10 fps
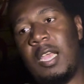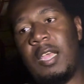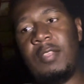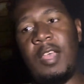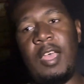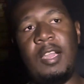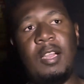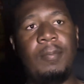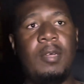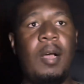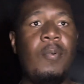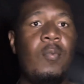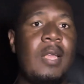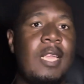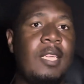And then a couple
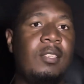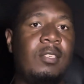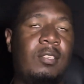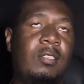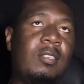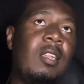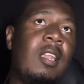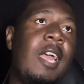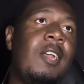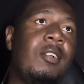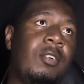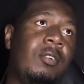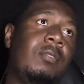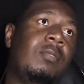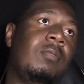weeks
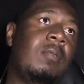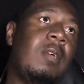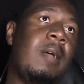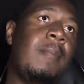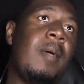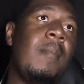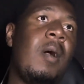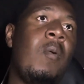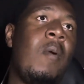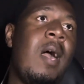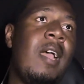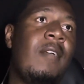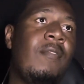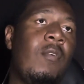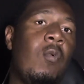later, I met my wife